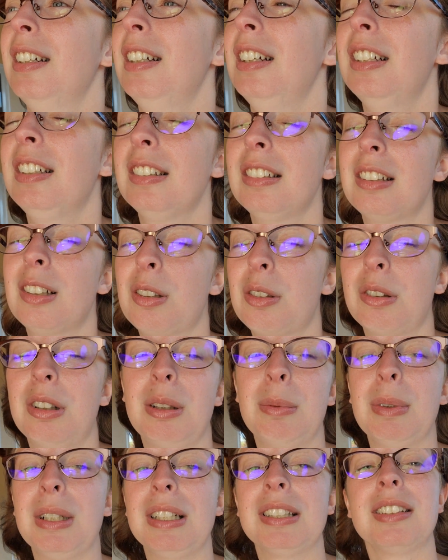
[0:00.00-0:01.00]
and to
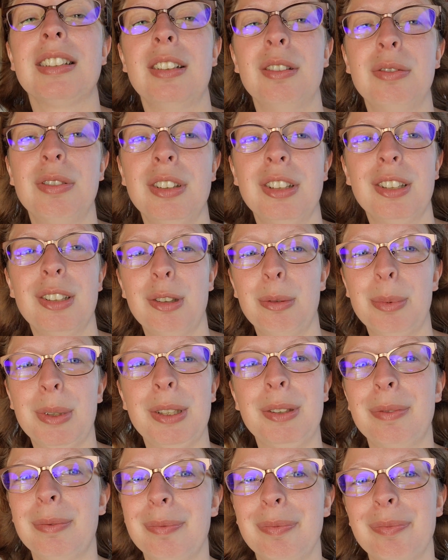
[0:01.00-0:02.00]
treat myself a little
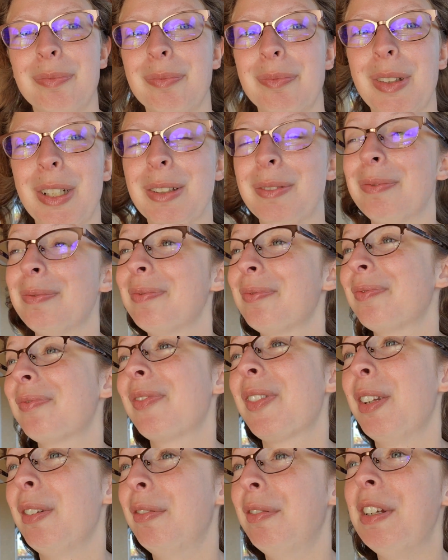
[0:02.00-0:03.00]
bit. But
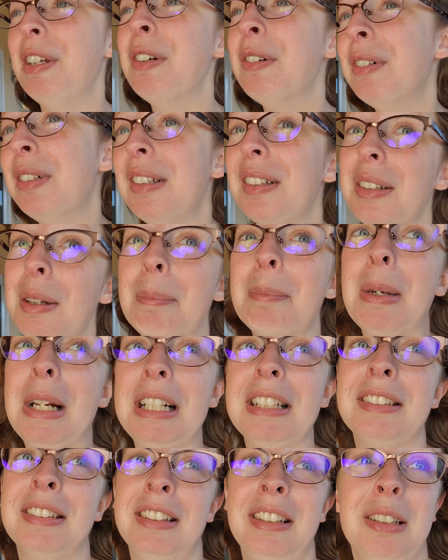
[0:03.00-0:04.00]
the view is
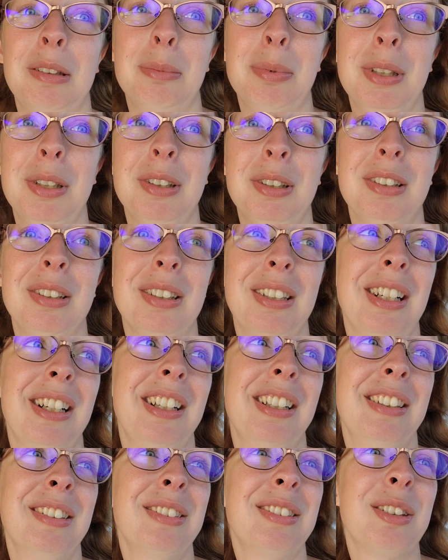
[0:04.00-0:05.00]
amazing up here
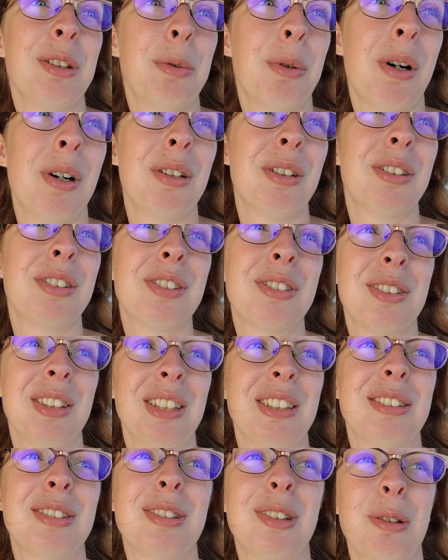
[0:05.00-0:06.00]
today. The water's
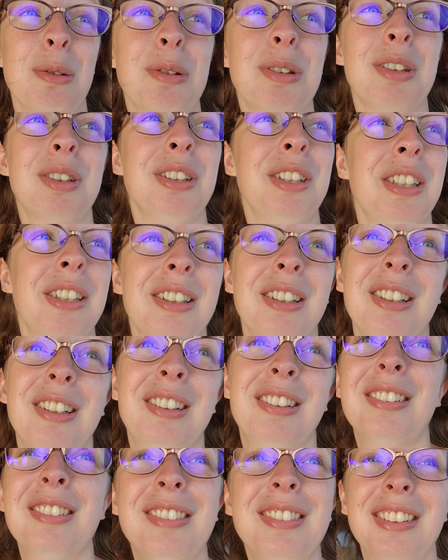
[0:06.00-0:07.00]
like so
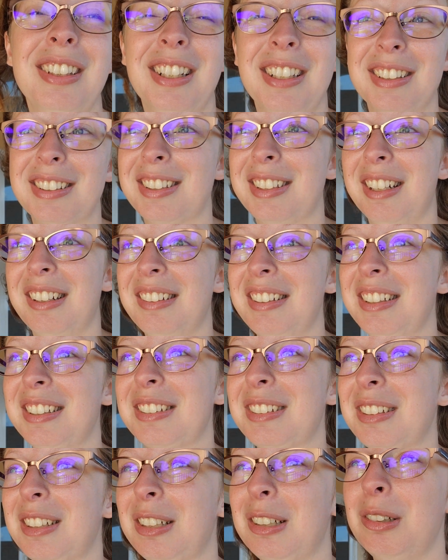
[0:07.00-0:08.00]
clear and it's not
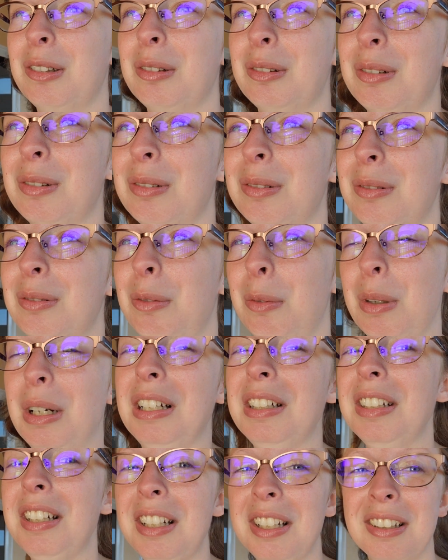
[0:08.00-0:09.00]
like too
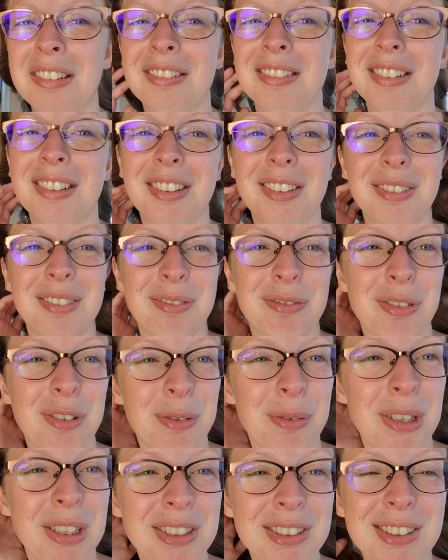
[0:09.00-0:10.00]
windy
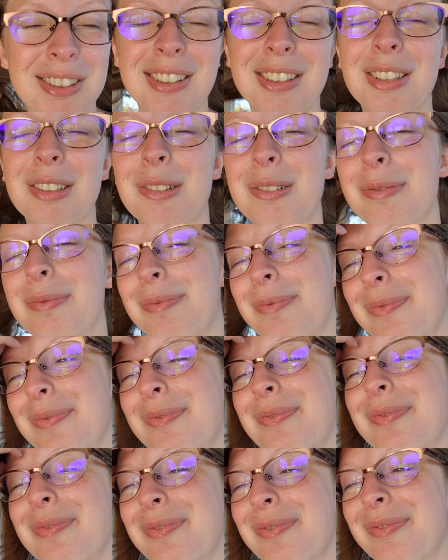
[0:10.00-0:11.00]
for once, so
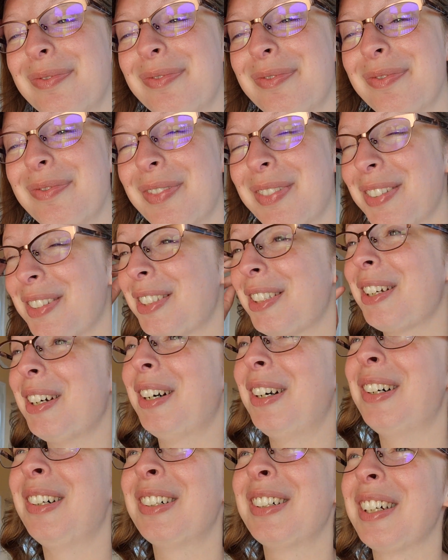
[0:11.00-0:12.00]
it's
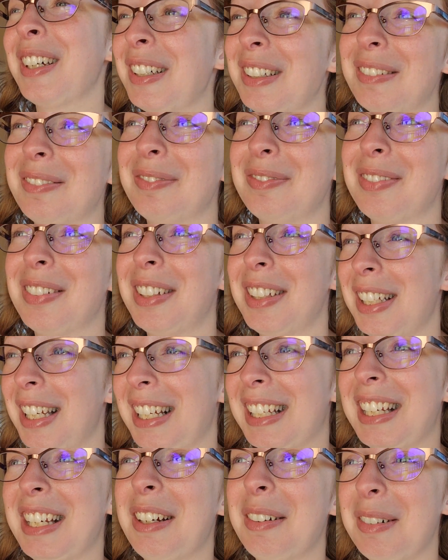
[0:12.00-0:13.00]
all good.
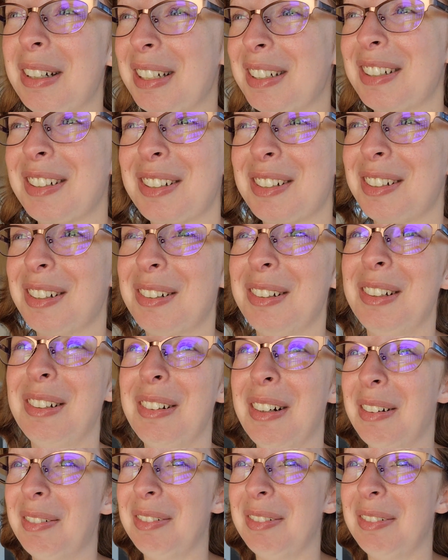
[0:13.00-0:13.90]
I can't wait to show you